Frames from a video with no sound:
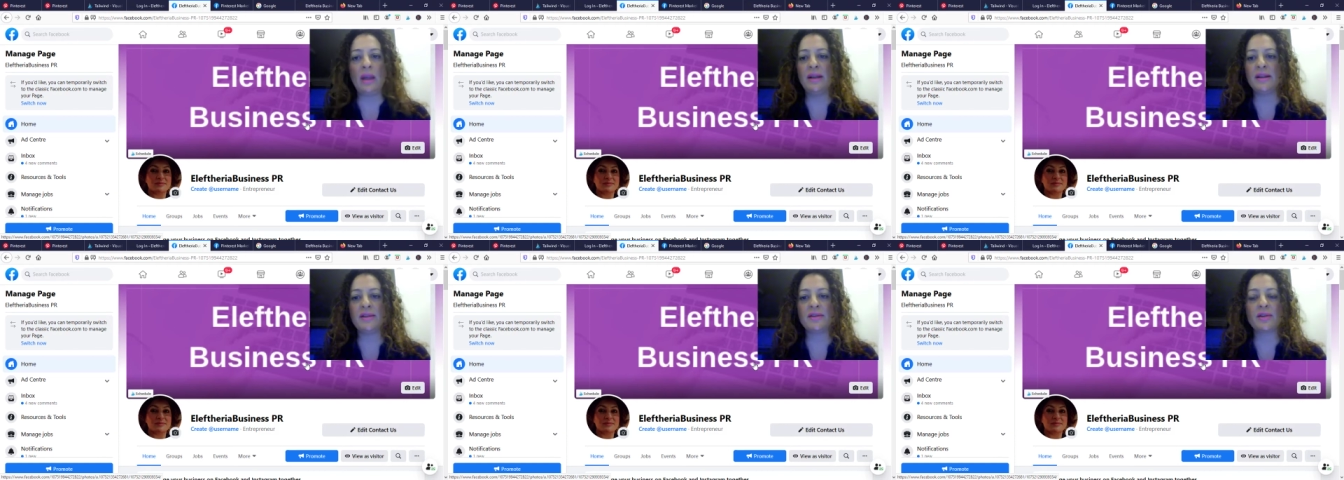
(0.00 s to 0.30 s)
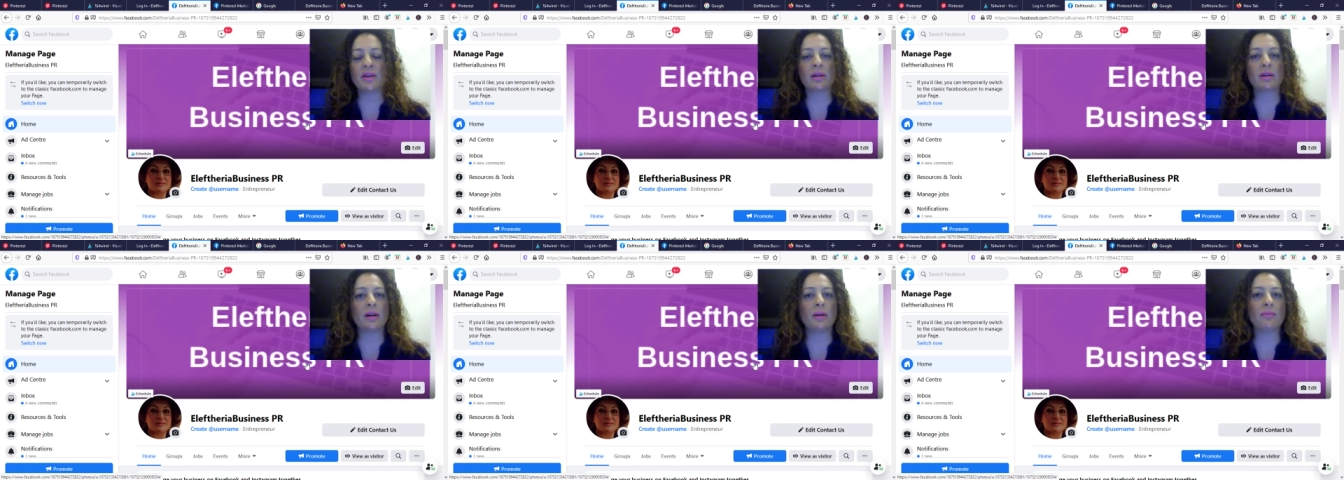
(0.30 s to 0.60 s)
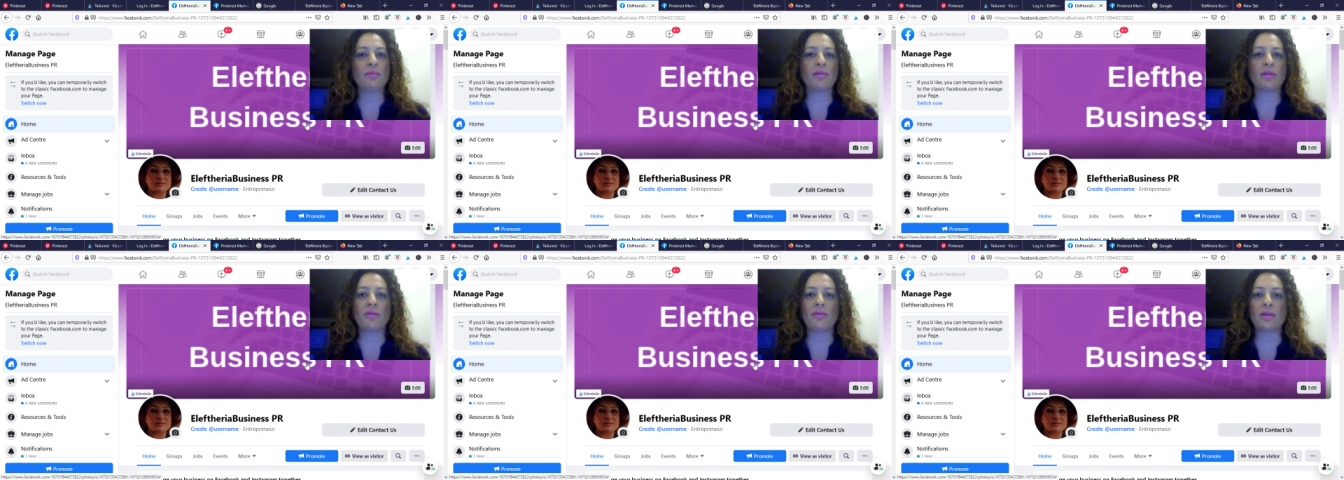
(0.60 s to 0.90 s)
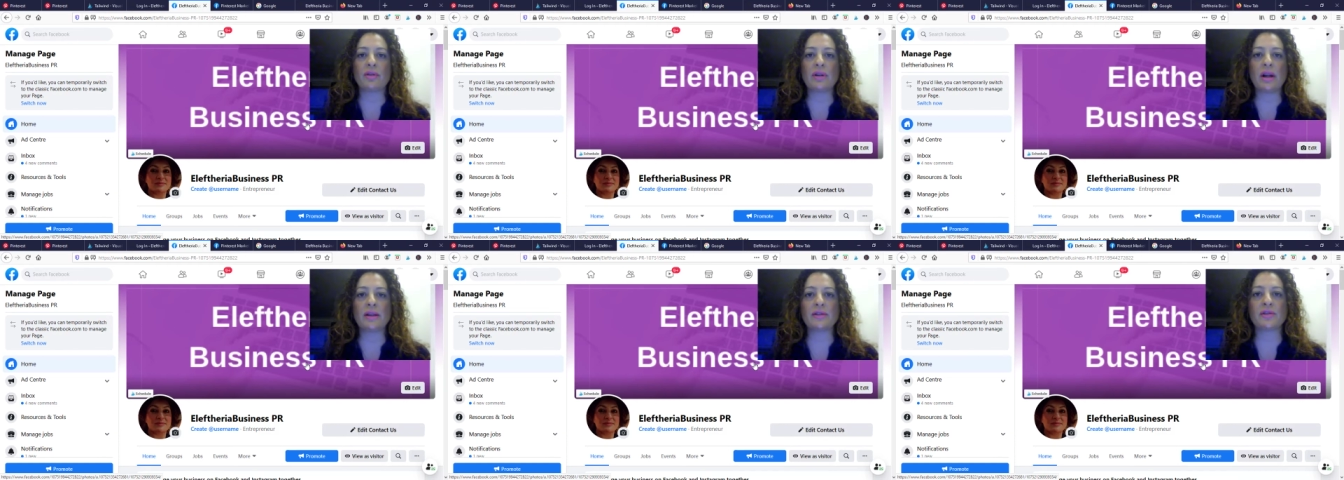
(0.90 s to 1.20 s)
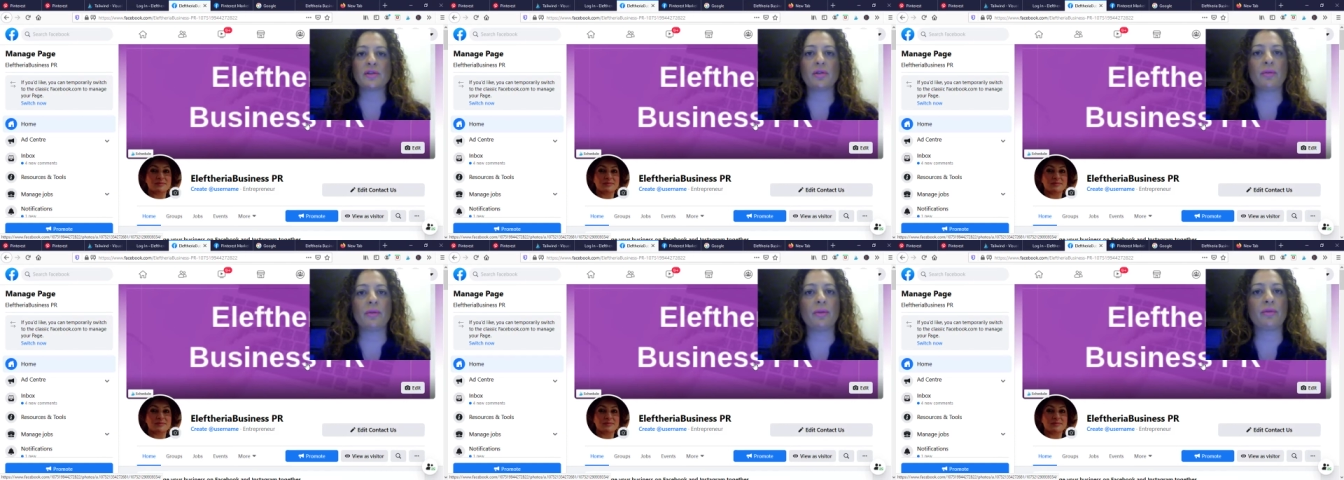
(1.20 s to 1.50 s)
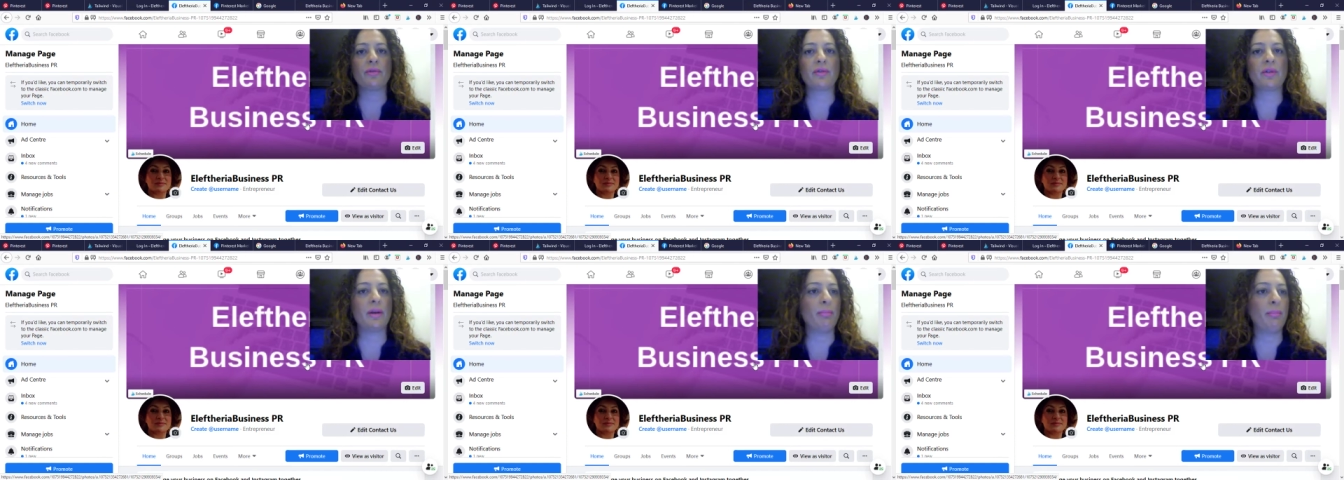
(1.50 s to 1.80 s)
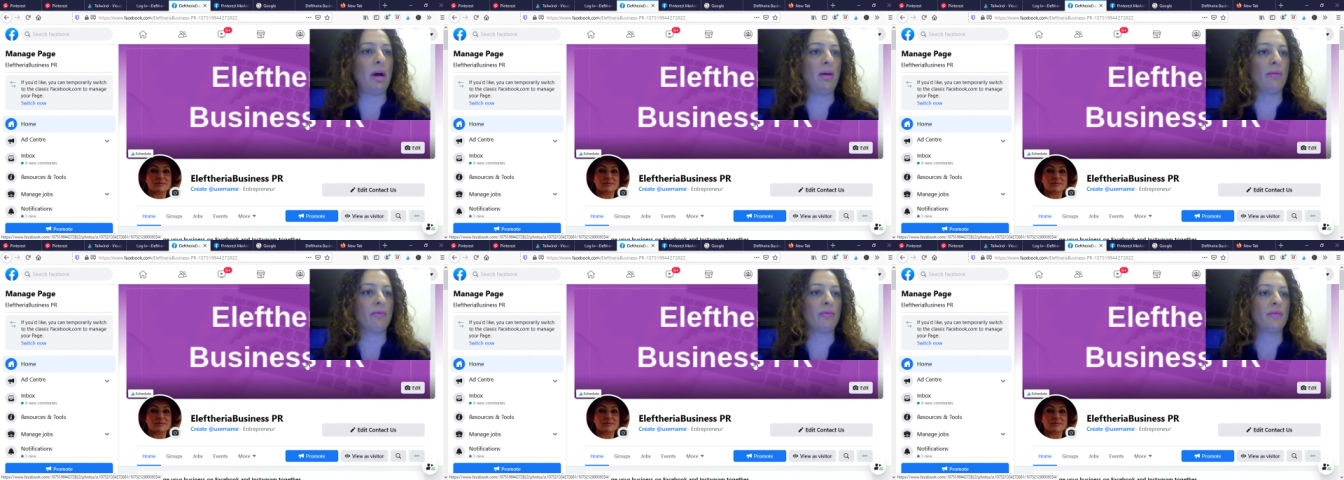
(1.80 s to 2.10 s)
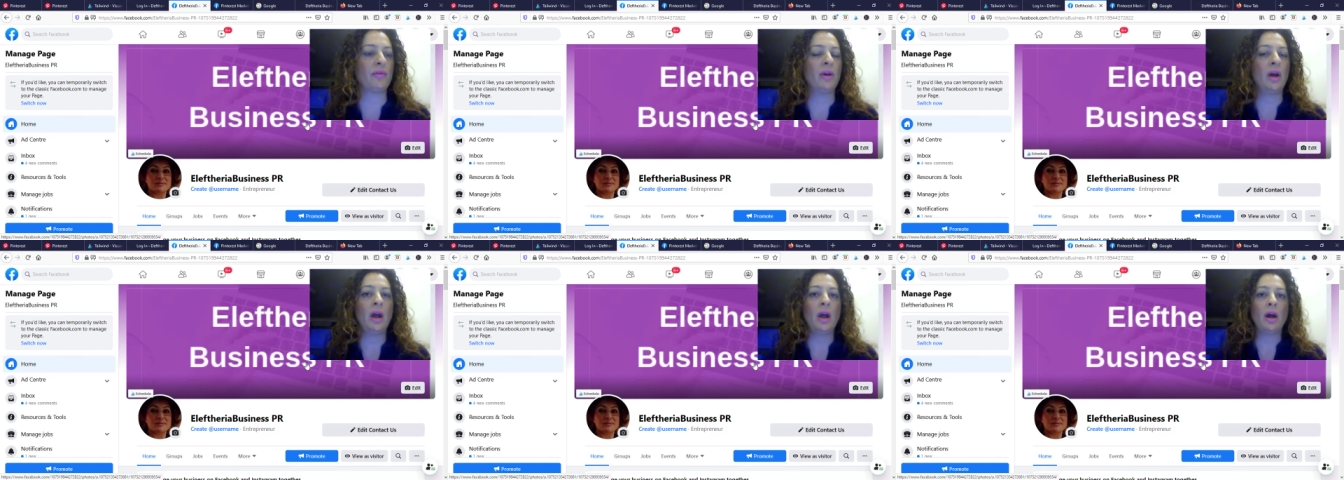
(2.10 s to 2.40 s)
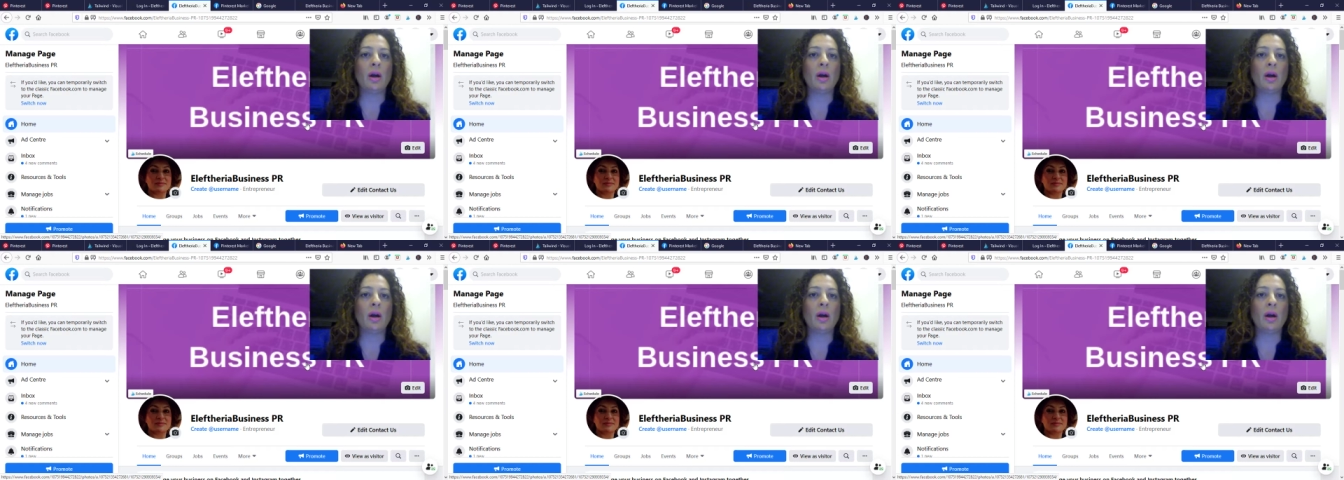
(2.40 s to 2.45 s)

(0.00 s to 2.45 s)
Instagram for the rest of the month?